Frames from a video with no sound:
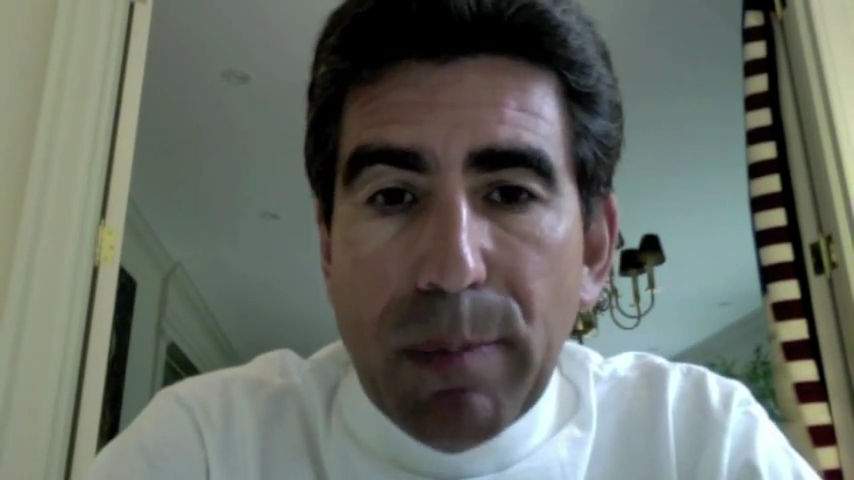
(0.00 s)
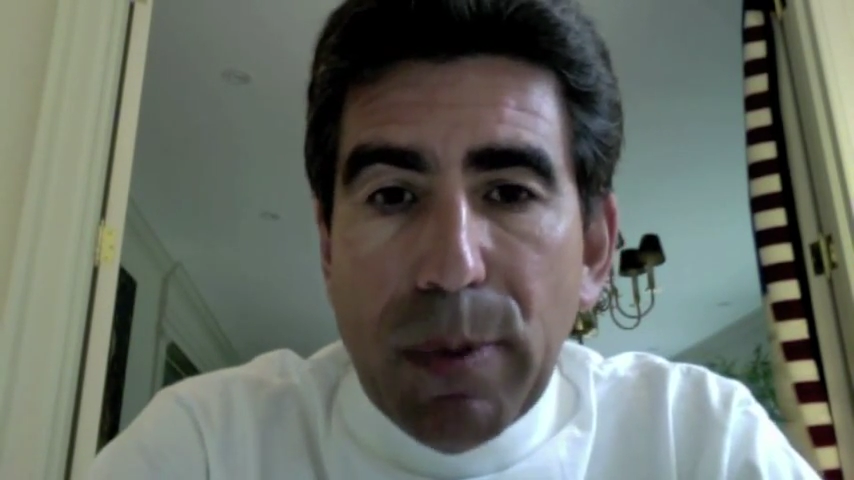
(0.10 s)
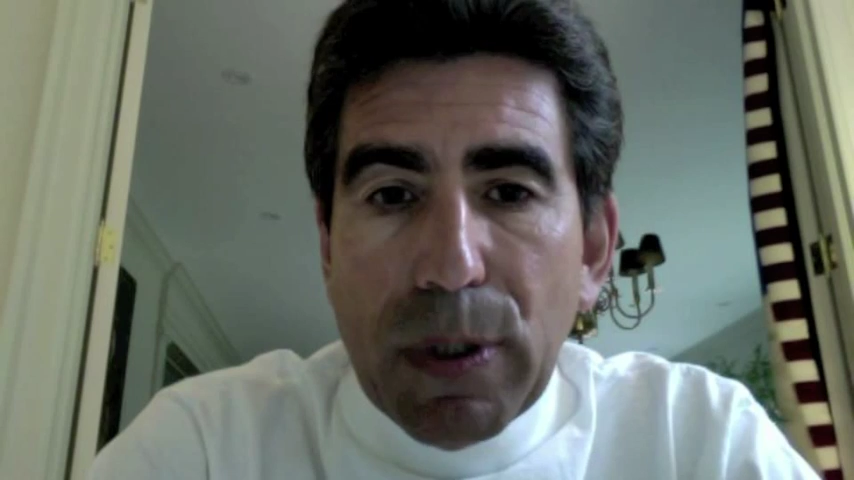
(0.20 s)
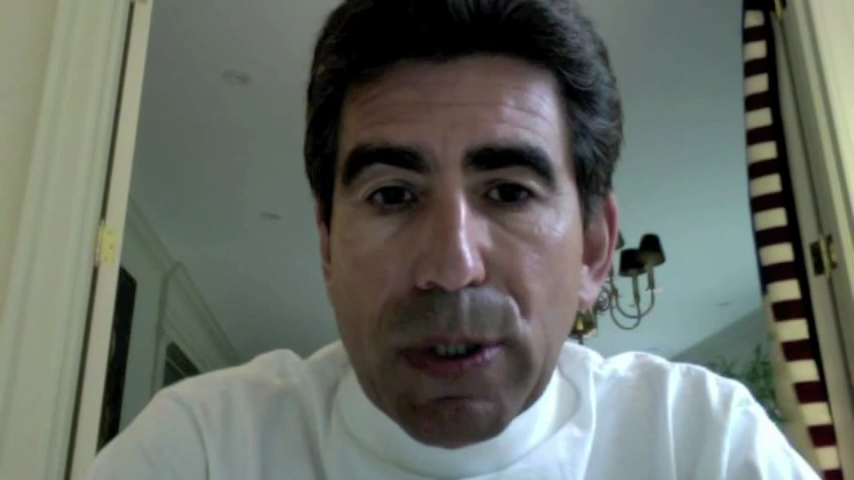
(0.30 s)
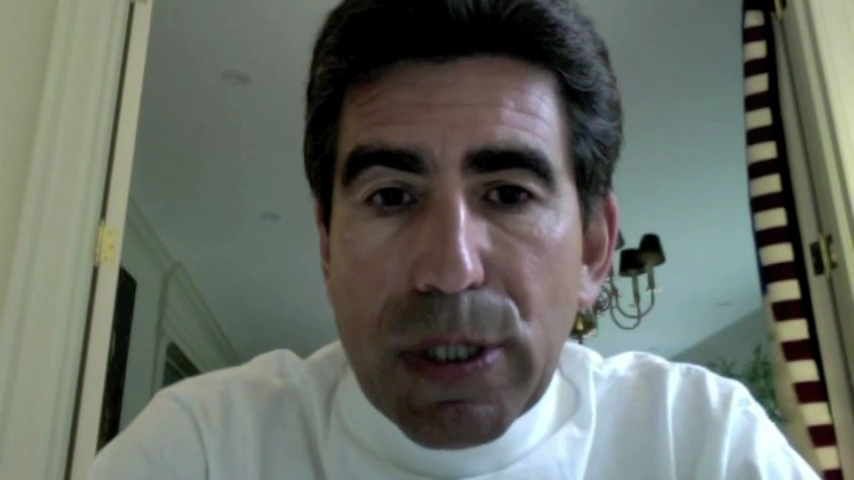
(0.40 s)

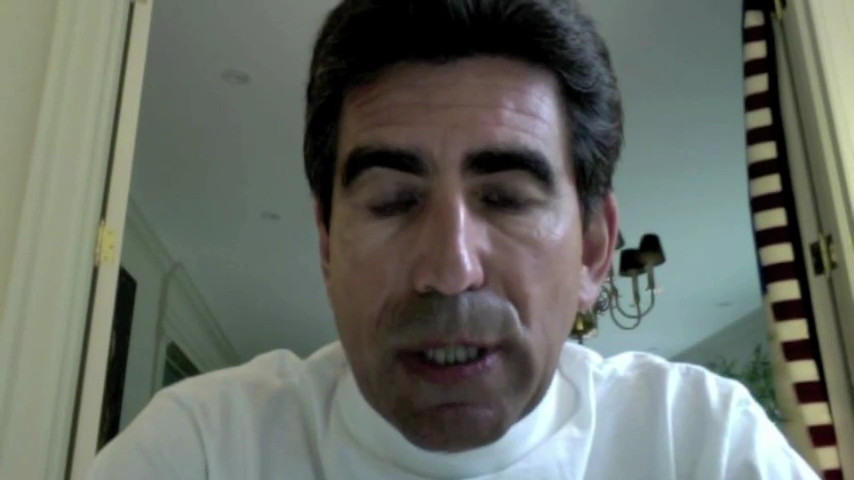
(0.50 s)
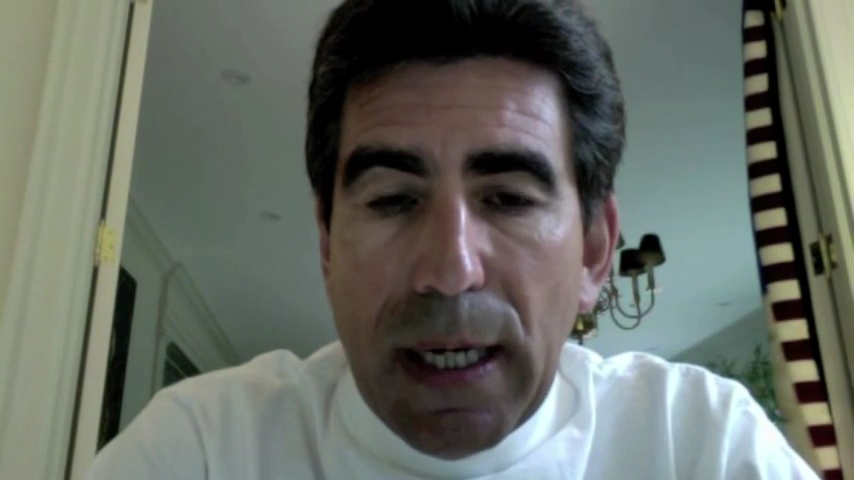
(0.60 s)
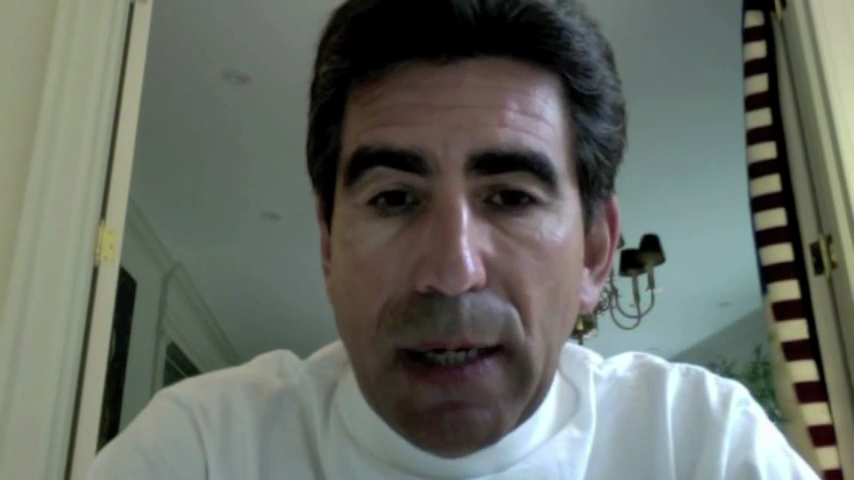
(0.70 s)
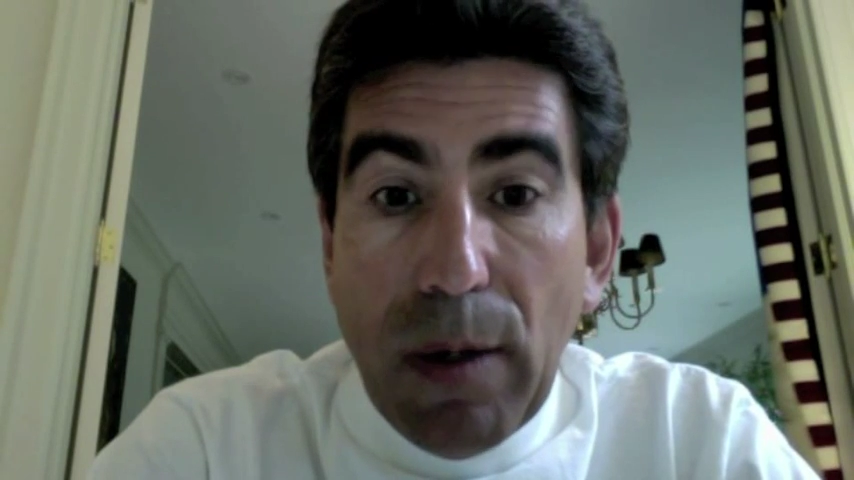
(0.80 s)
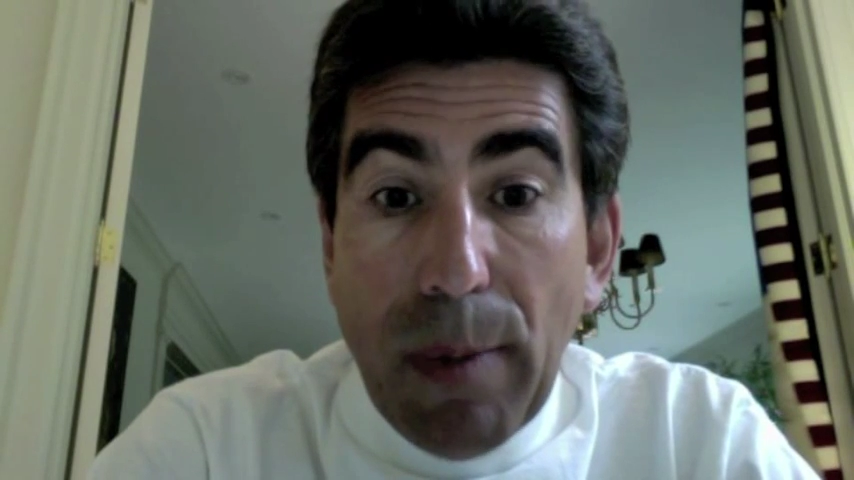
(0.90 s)
books
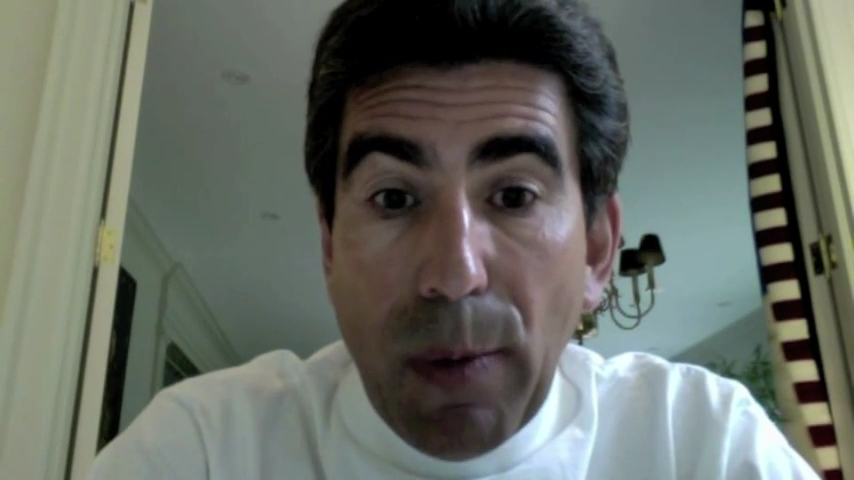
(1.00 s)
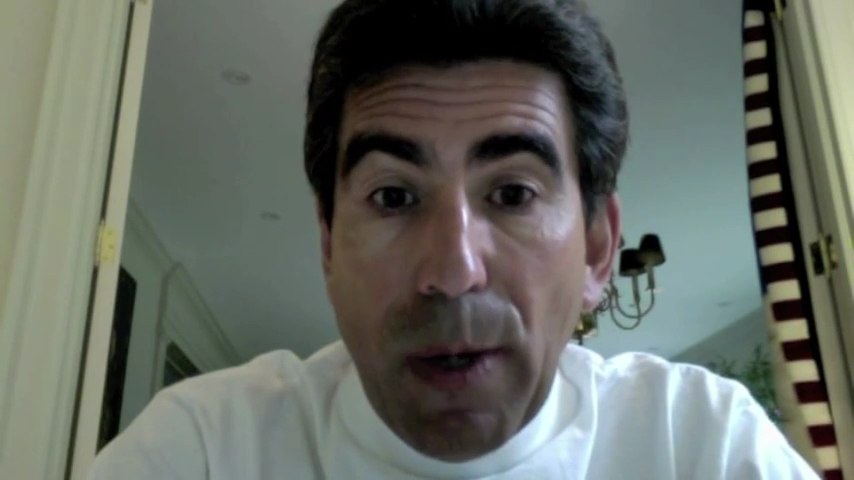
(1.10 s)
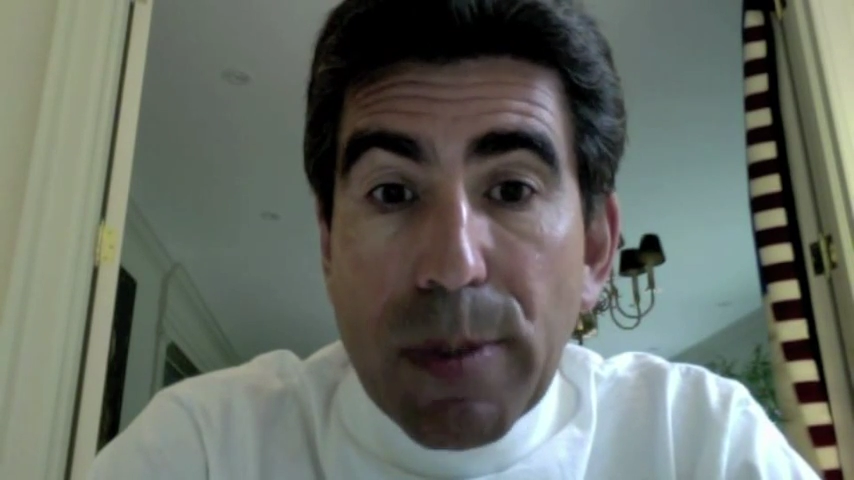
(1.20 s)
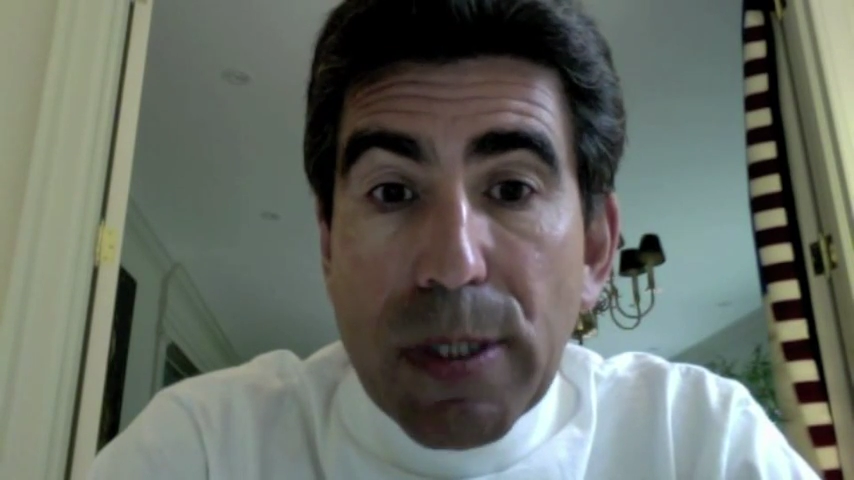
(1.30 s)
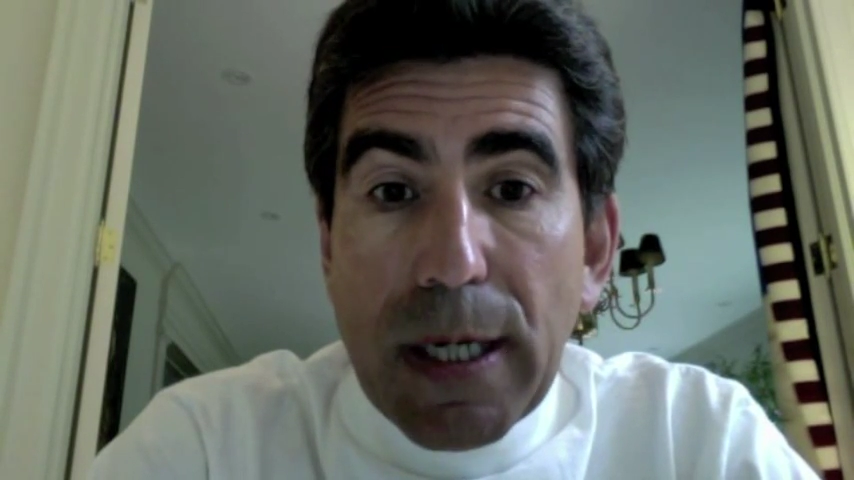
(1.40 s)
and on my
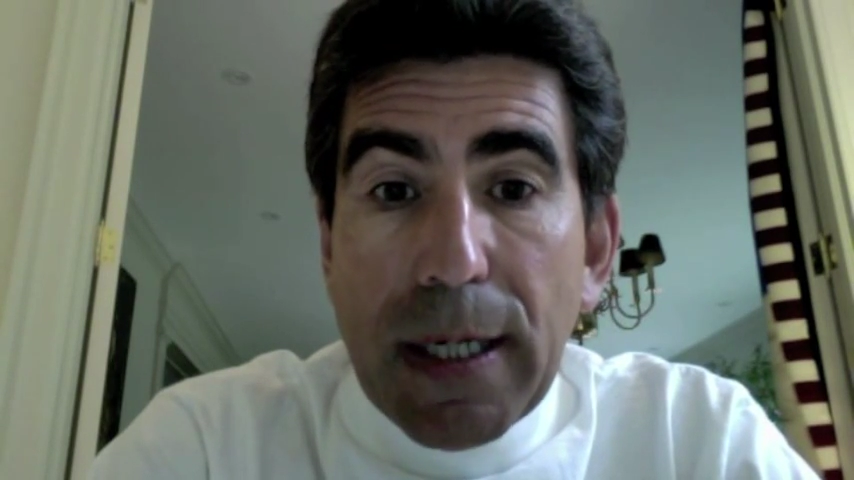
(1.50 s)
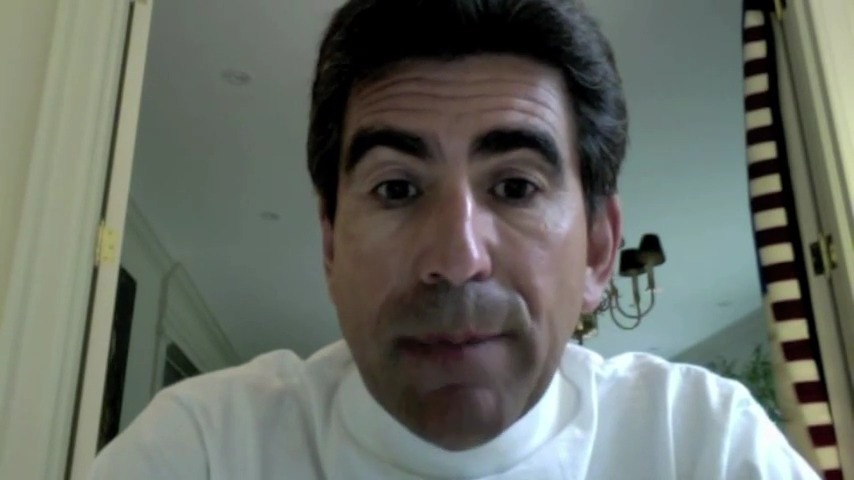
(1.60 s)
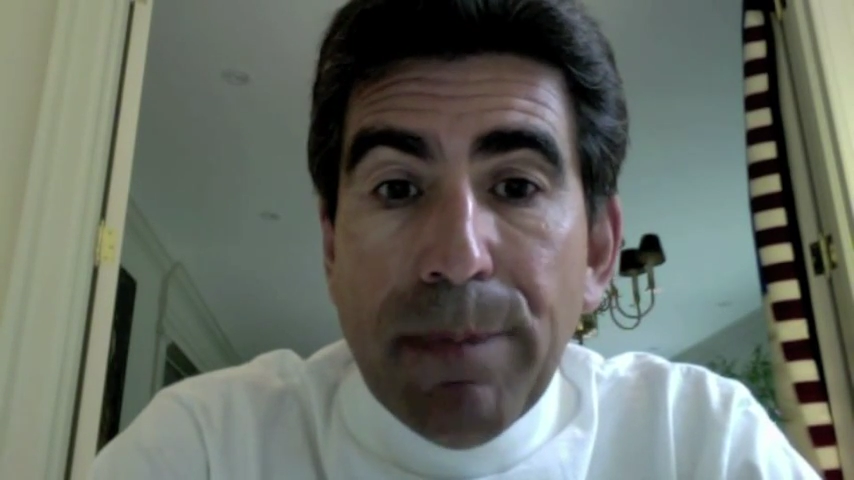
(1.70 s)
website,